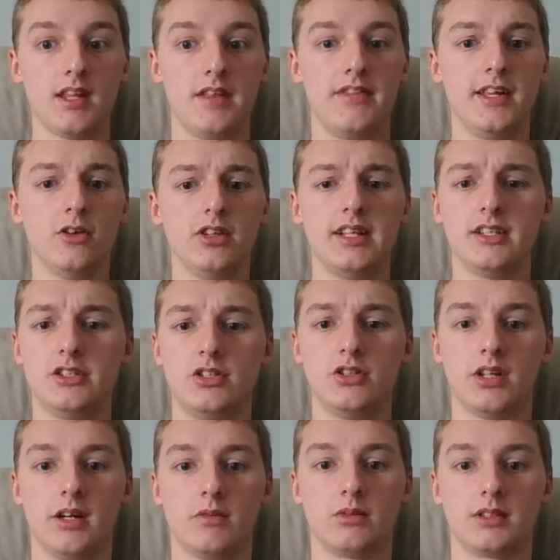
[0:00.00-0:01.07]
The only issue
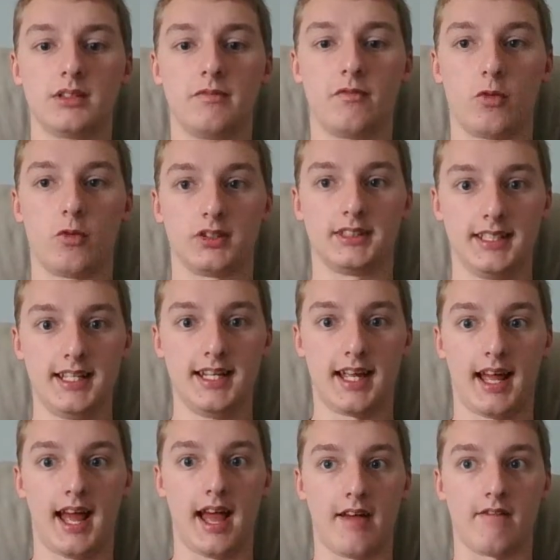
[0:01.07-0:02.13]
I would foresee
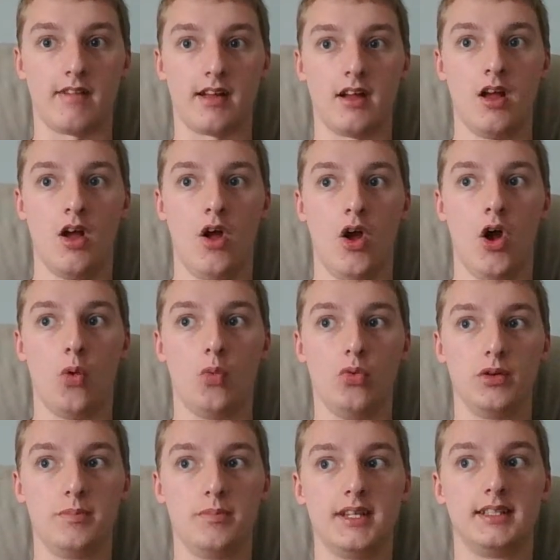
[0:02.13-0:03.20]
it having
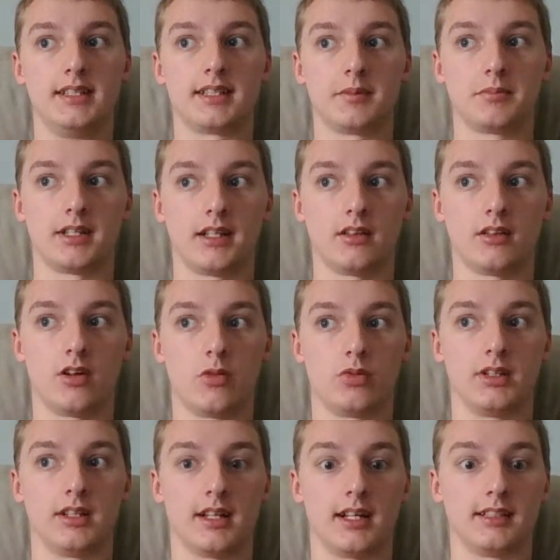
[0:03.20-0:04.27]
would be something along
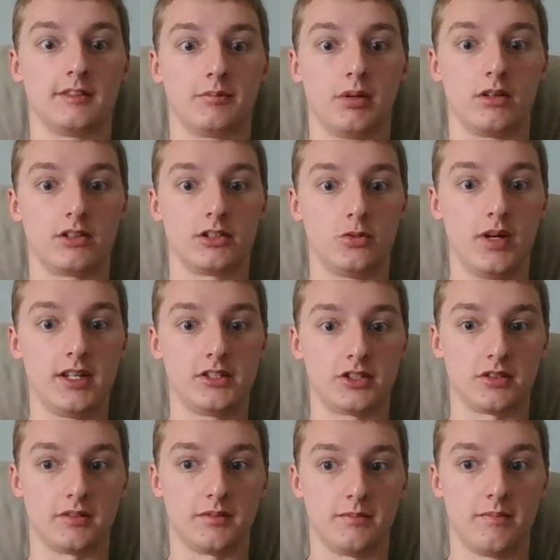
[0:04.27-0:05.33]
with the lines of punctuation.